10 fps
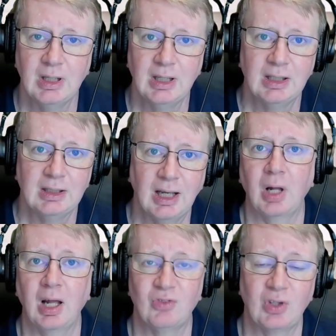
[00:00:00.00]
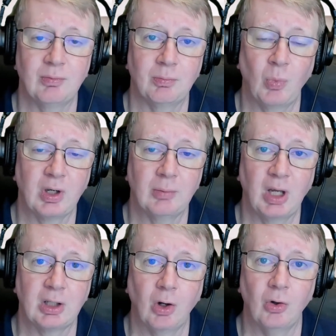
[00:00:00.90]
Now, I said one of
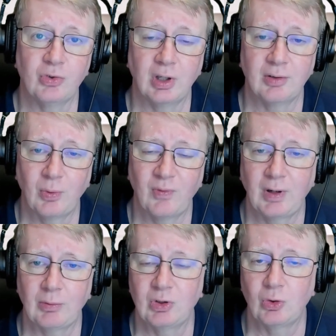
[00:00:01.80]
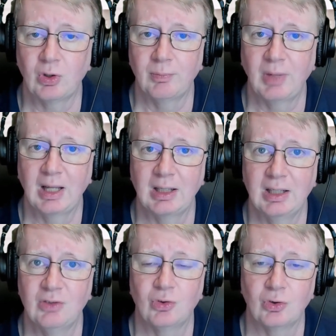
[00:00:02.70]
my goals that I frequently talk about
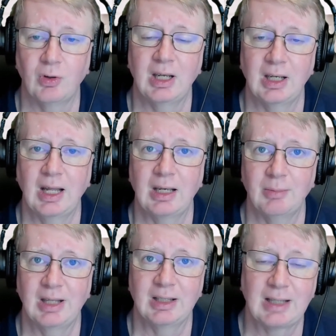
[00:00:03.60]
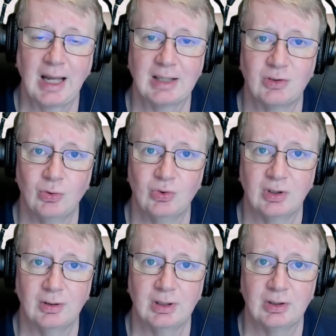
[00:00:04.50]
is to create an animated cartoon
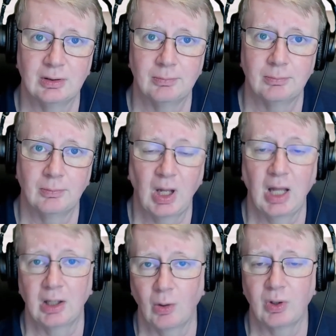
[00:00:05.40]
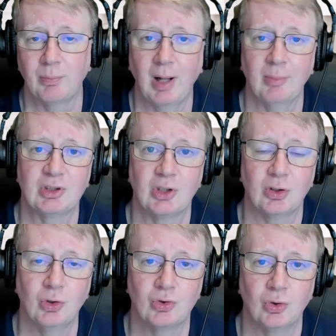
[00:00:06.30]
series, and I want to publish it
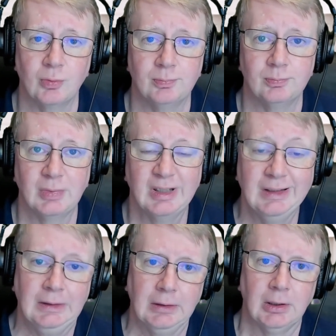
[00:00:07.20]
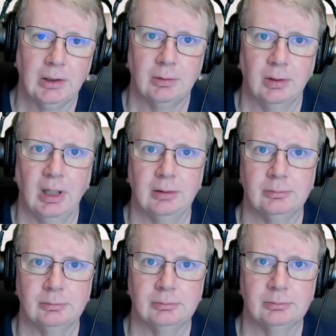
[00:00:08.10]
on YouTube. Well,
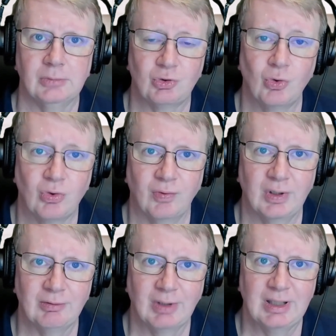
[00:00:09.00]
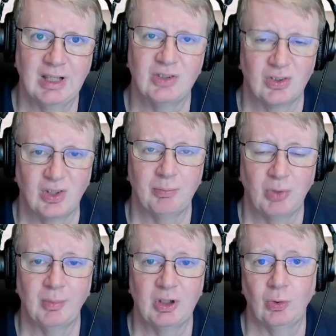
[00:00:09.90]
the truth of it really is I'm
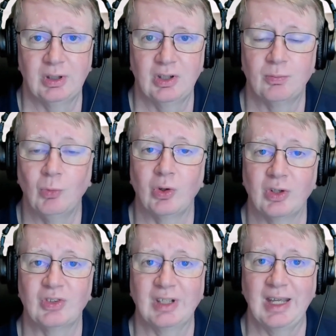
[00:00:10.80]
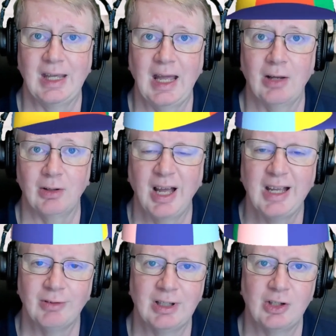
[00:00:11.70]
probably doing this more just to geek out. I
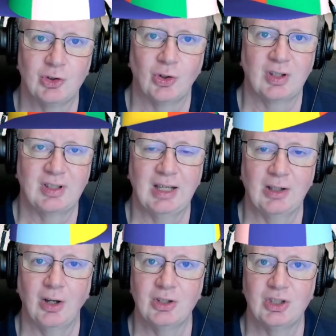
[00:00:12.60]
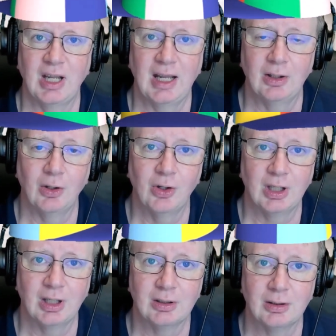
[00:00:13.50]
really enjoy the technology and learning it.